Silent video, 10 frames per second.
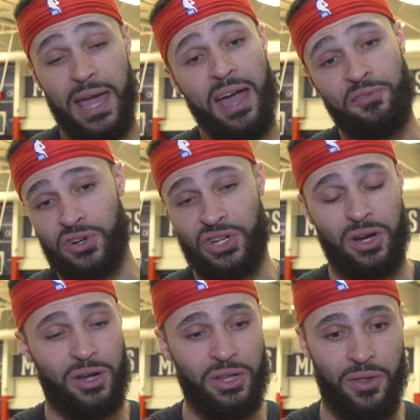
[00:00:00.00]
Yeah, for
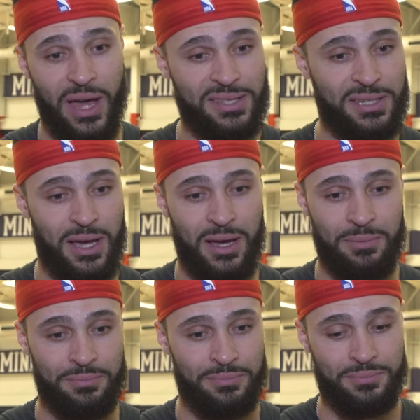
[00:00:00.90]
sure. You know, that's
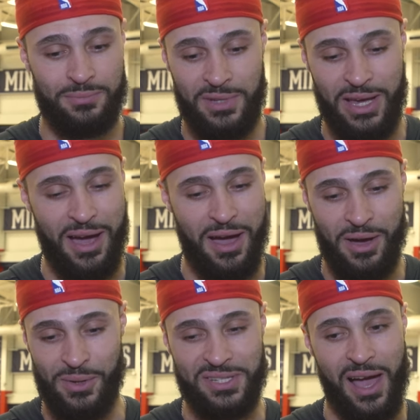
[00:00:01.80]
I
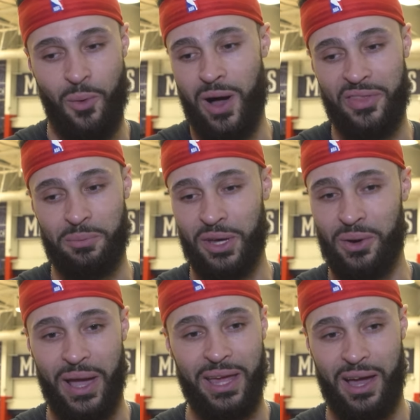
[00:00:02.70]
always say I want them to
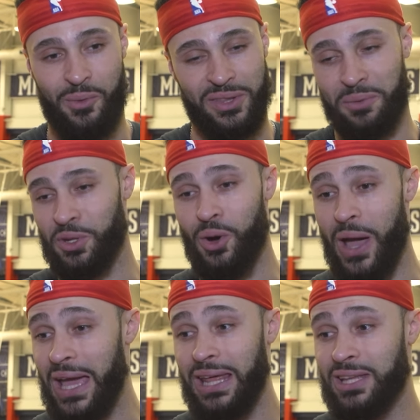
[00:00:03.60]
go
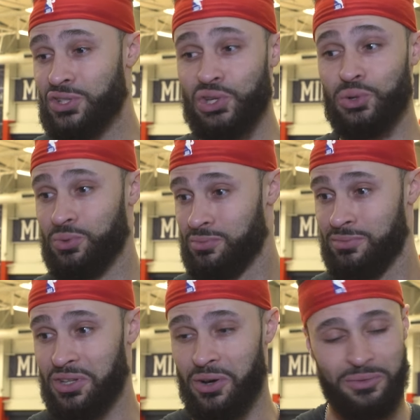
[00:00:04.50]

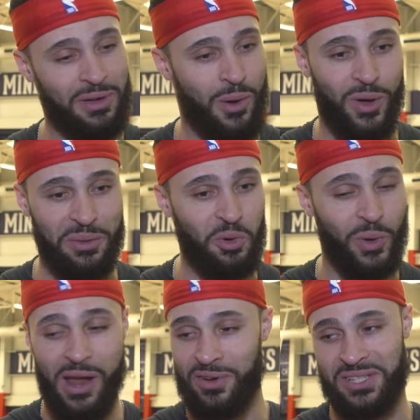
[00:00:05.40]
80-2. You know, I want them to
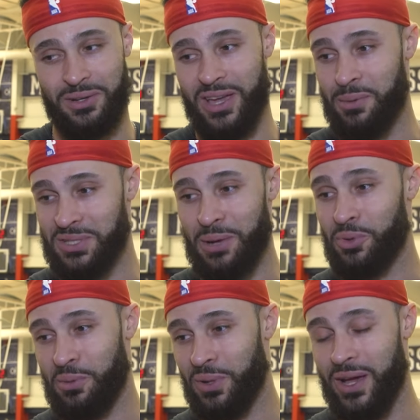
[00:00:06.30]
win every single game except
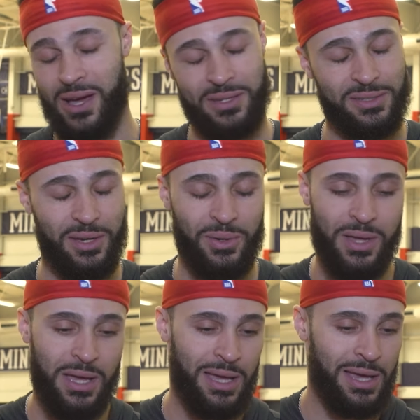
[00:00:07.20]
when they play us. So.
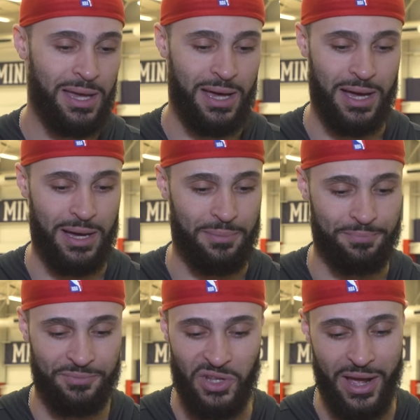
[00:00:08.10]

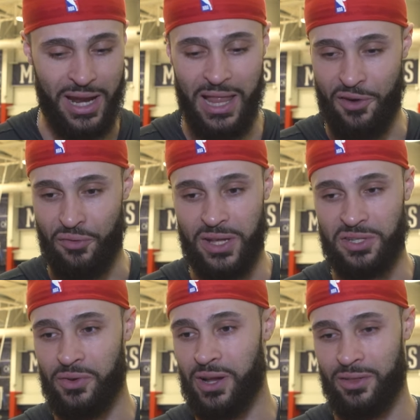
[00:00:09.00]
I got a lot of
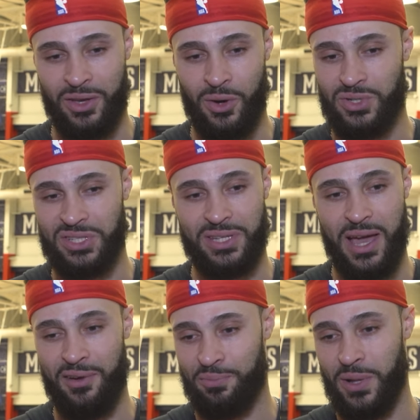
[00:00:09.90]
friends over there on the coaching
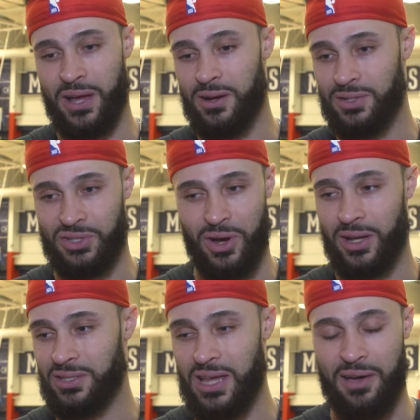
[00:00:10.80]
staff, players,
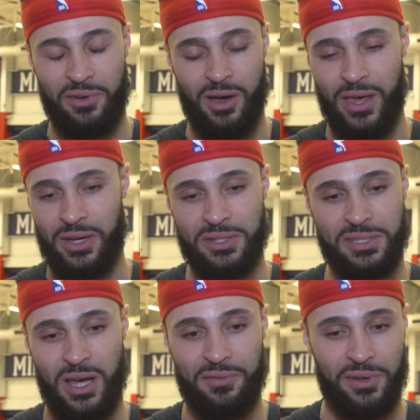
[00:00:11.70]
training staff, and all that good
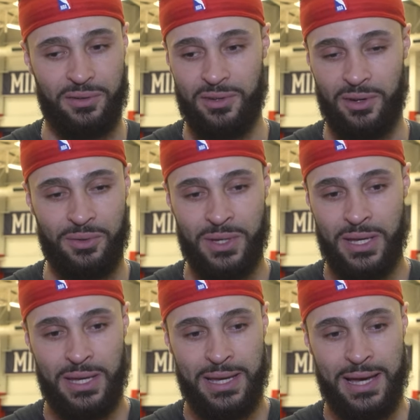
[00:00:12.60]
stuff. And you
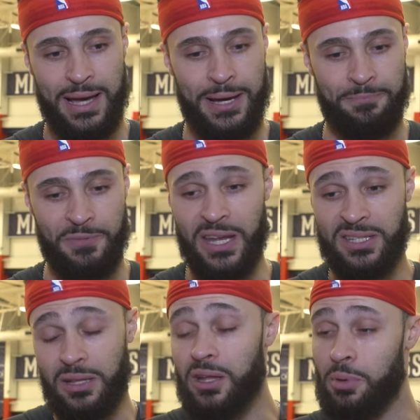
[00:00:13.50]
know, it
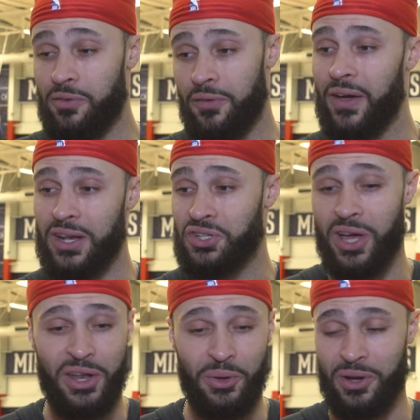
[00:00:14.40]
is a little bit of an advantage.
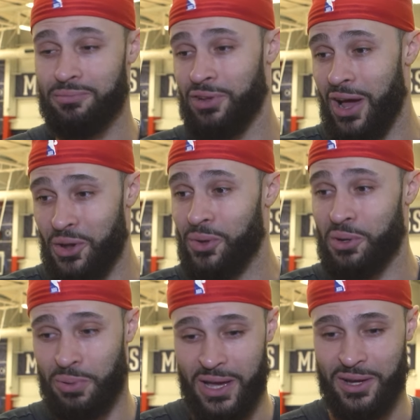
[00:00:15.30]
I know what
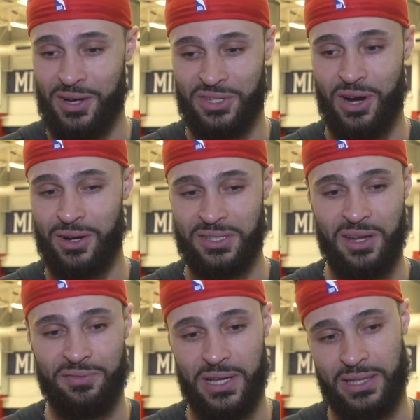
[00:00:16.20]
their play calls are and
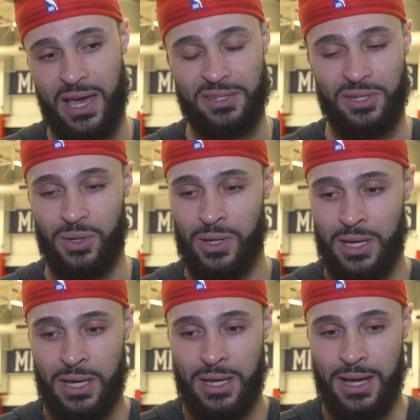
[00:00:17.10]
stuff like that. So
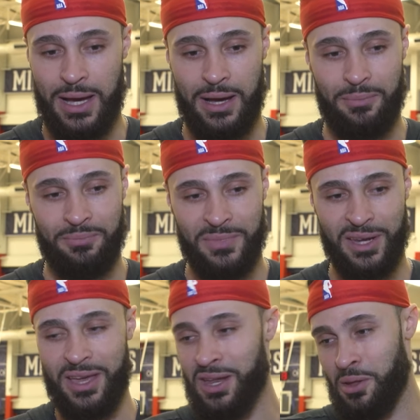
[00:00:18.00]

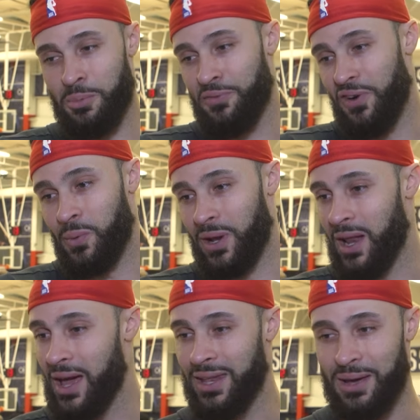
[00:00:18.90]
it'll be on
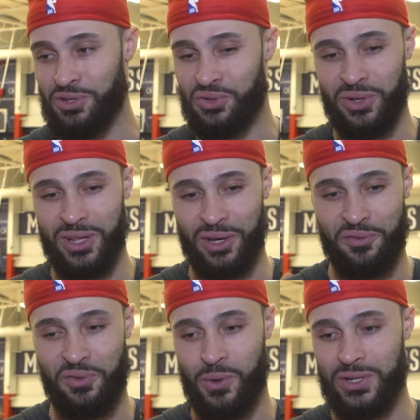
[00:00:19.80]
the night, and I'm just really
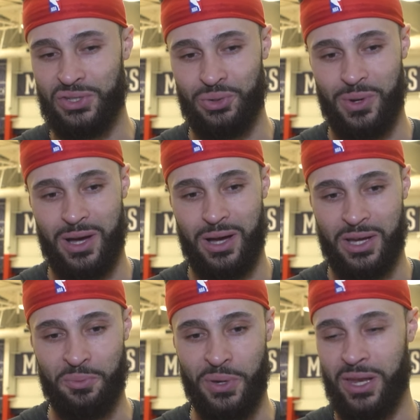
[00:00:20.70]
looking forward to
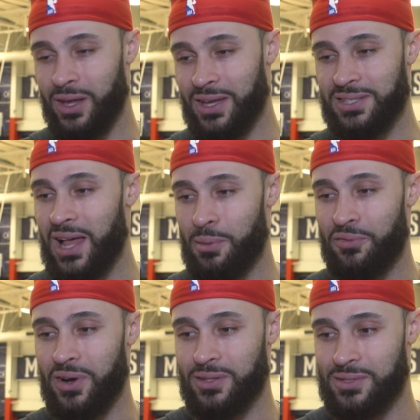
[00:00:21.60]
competing against a lot
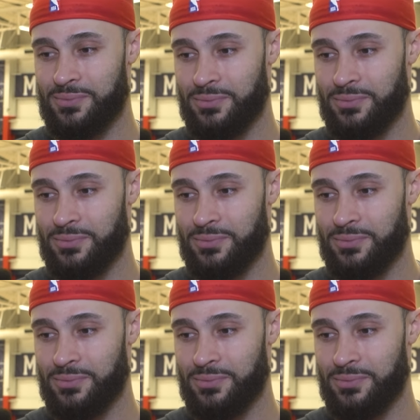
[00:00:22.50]
of my friends.